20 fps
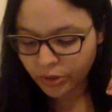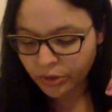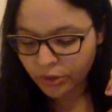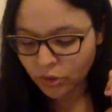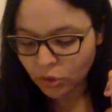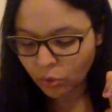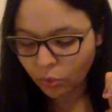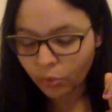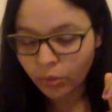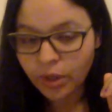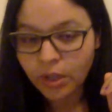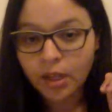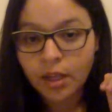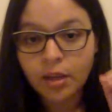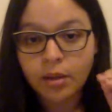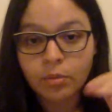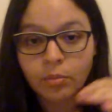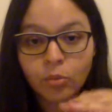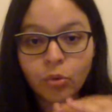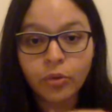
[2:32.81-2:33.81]
So we
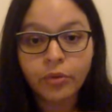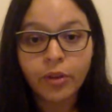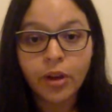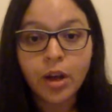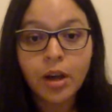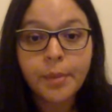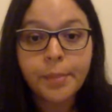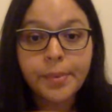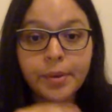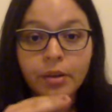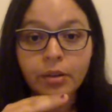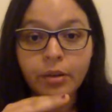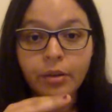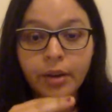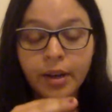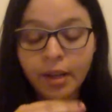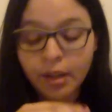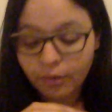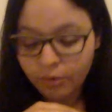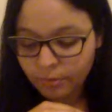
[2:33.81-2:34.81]
move up, all
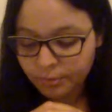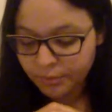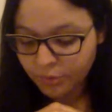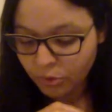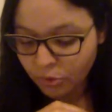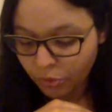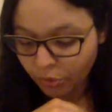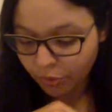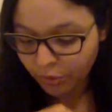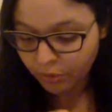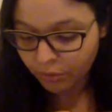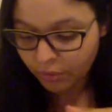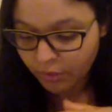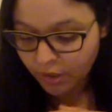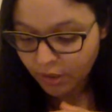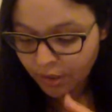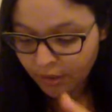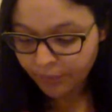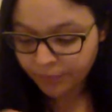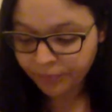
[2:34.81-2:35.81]
right, from 2 to
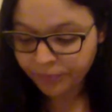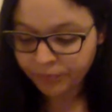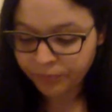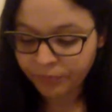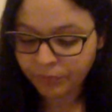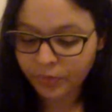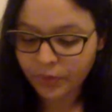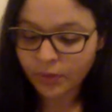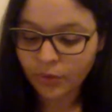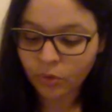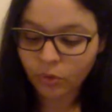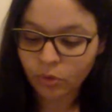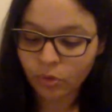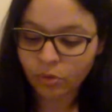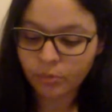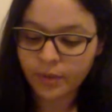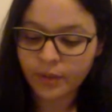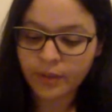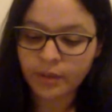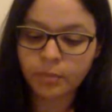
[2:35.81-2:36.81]
3. So it'll
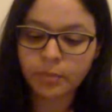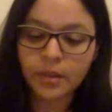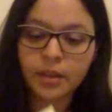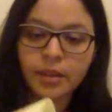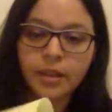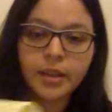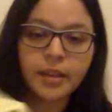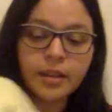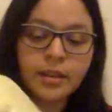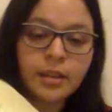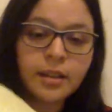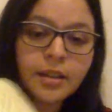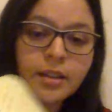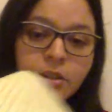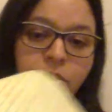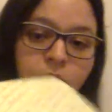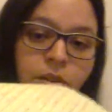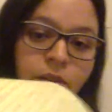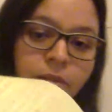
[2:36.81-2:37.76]
be something like this.